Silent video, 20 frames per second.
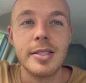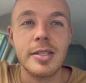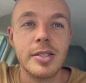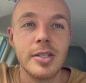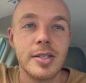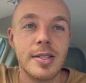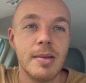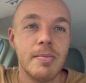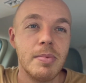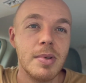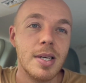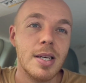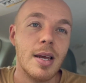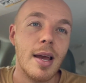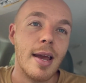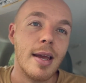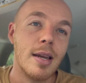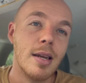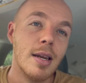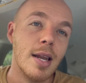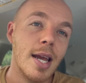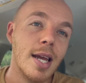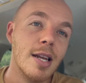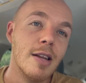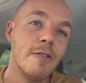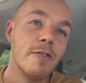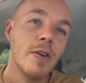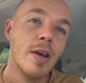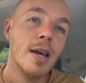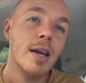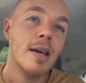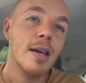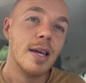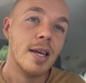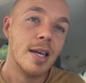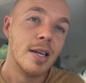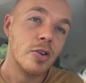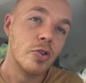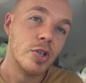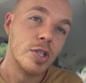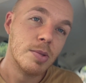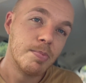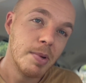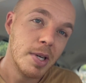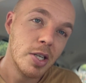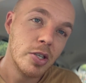just to be a native English